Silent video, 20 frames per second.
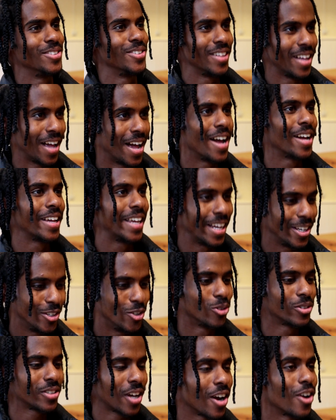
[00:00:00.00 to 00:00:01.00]
getting
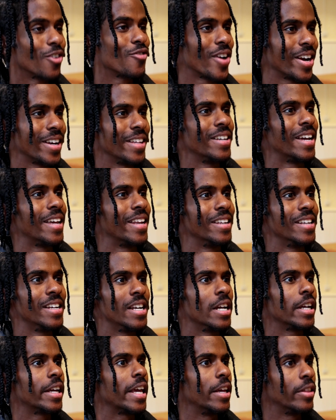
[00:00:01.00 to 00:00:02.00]
your tongue ready and
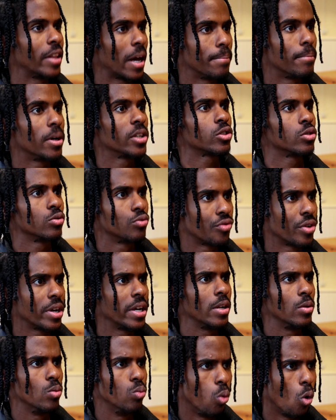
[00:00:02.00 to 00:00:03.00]
getting that muscle
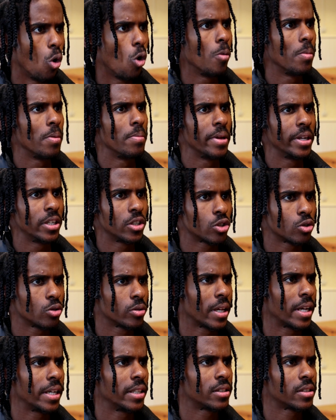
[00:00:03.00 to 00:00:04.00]
really warm and making sure
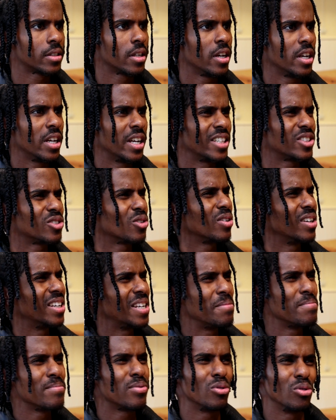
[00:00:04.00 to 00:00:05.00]
that it's not
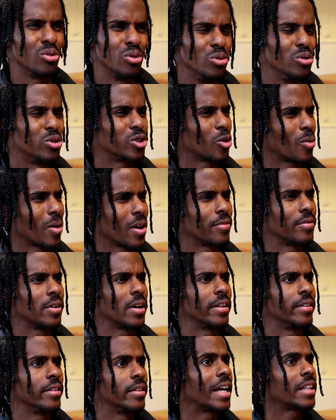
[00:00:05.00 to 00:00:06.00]
limp or loose or whatever.
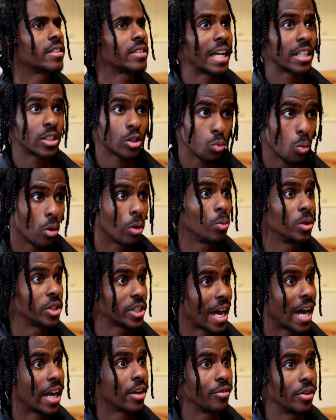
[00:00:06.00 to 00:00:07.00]
And that's one
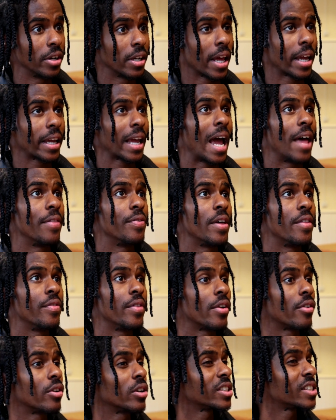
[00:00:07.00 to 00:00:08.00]
which I really like. And then
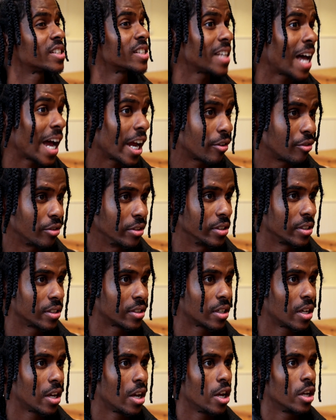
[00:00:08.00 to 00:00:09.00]
there are
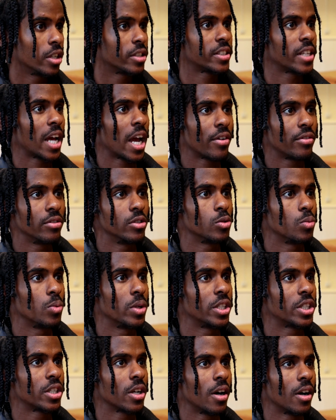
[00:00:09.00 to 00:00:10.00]
sirens. Sirens
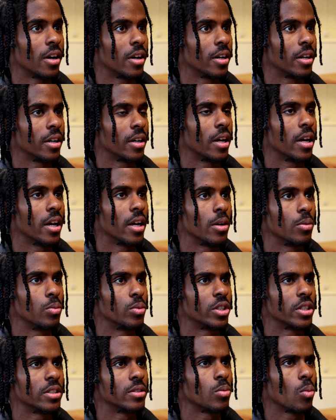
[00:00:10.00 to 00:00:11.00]
which is
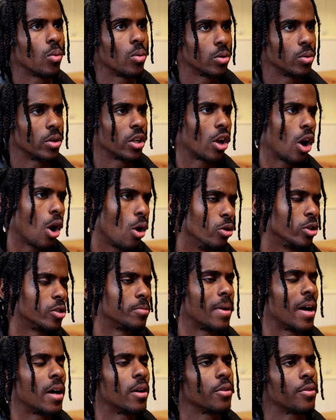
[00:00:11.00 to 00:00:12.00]
a closed
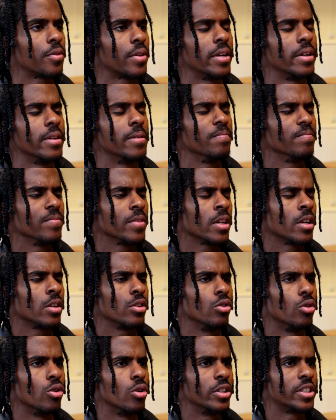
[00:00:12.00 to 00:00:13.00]
mouth, and
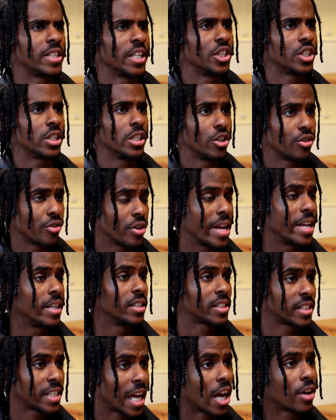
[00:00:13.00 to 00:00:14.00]
you're essentially creating a
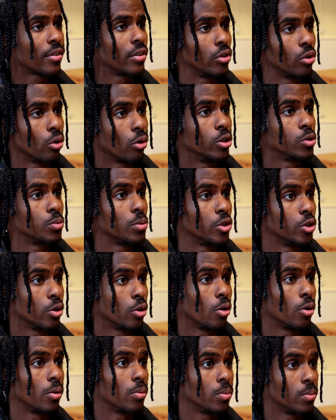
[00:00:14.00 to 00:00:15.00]
siren noise with
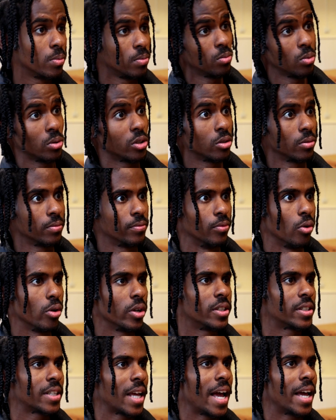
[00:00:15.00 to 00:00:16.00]
your
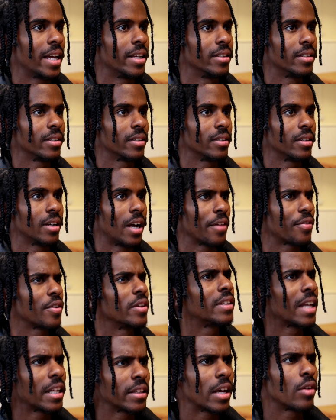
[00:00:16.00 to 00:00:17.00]
voice. And I
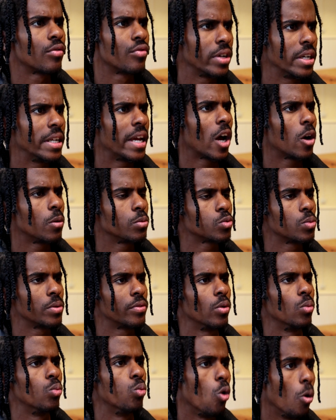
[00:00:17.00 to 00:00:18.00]
think that really helps
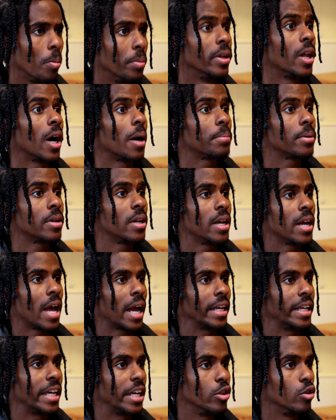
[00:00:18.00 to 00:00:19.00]
with the warming up
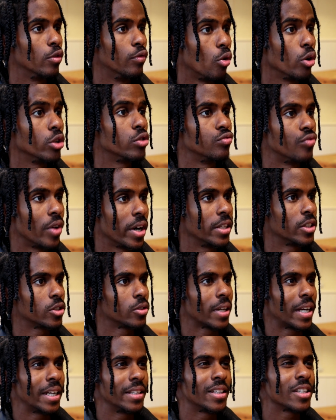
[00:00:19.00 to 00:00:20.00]
and getting your voice ready so
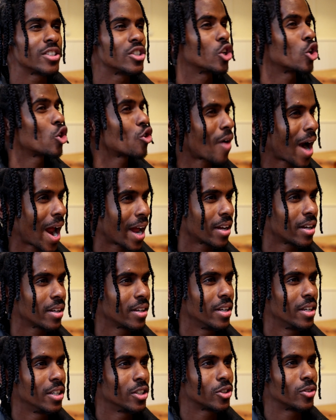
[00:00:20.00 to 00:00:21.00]
that it doesn't crack,
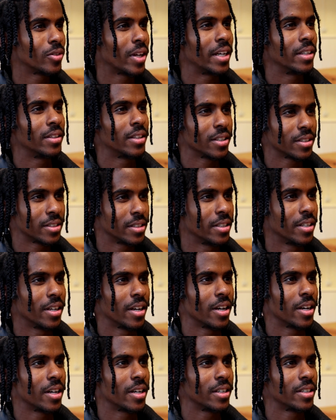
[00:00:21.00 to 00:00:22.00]
so that it doesn't
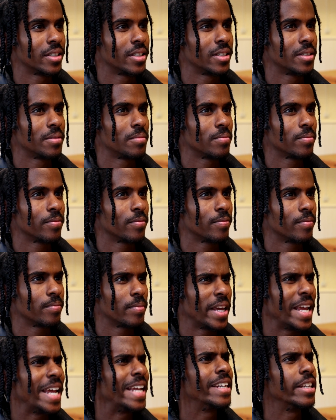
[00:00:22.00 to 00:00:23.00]

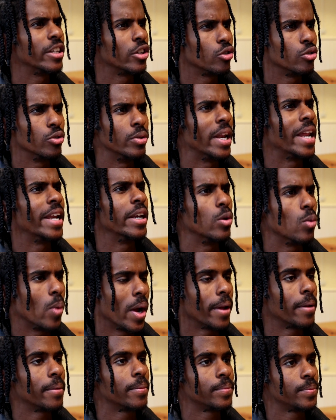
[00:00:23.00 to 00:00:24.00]
hinder you in any
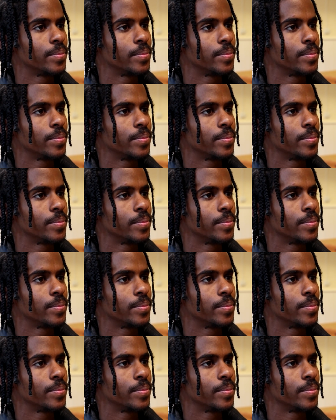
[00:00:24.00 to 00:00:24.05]
way.